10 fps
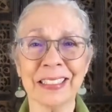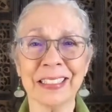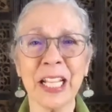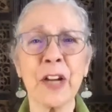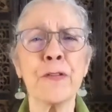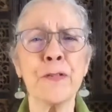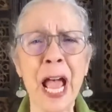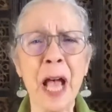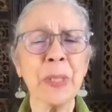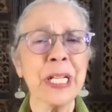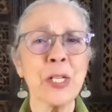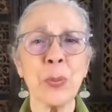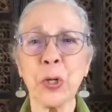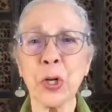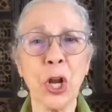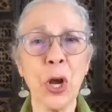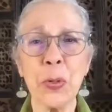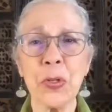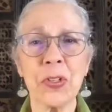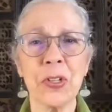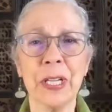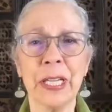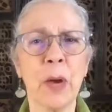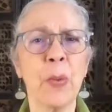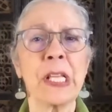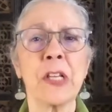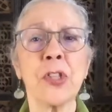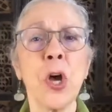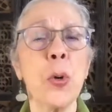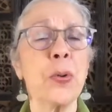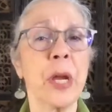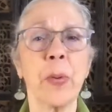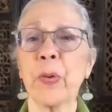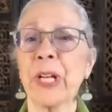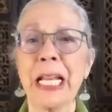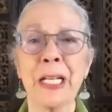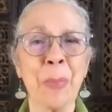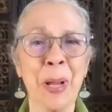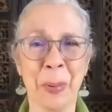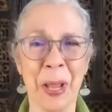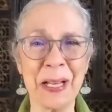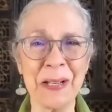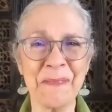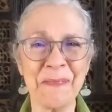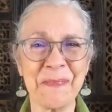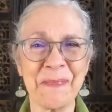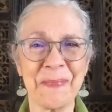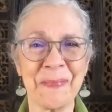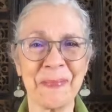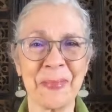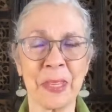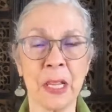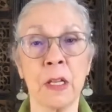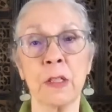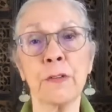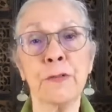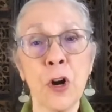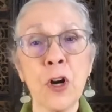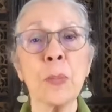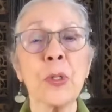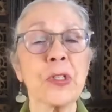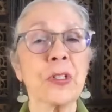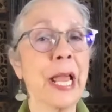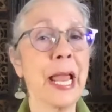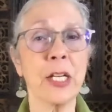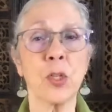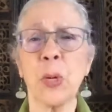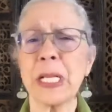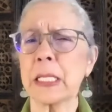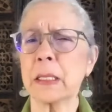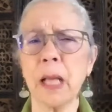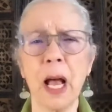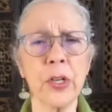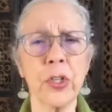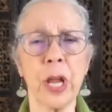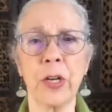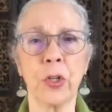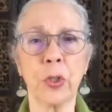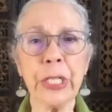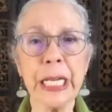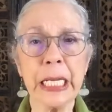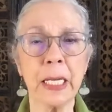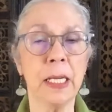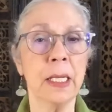Their families were close. It was as though they were related by blood. The farmer's land was lush and green.